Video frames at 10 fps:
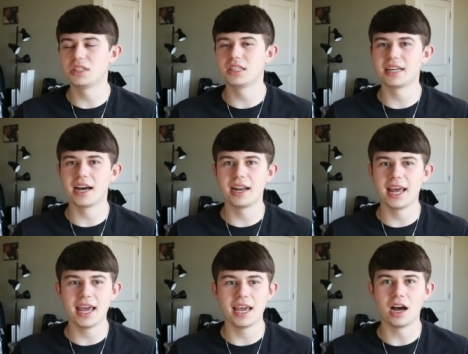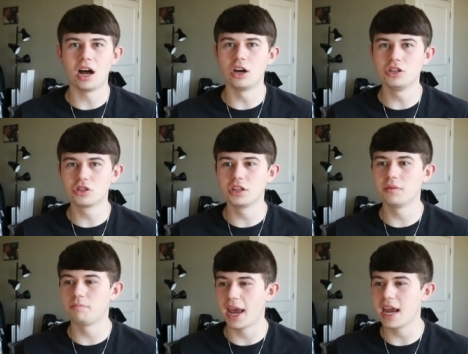sent out a
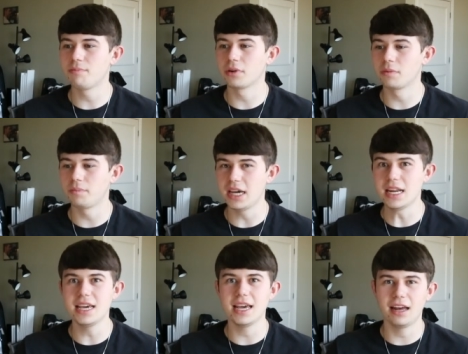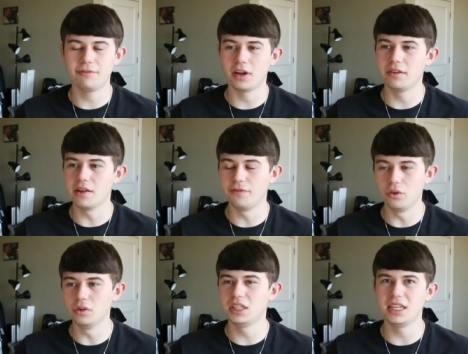100-paper PDF of the
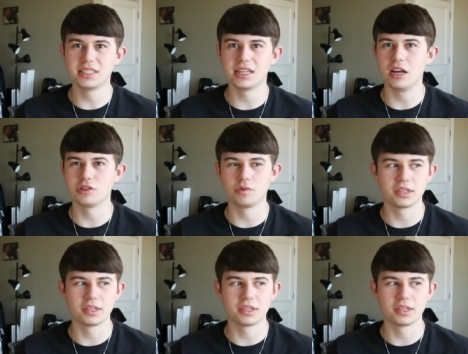full details,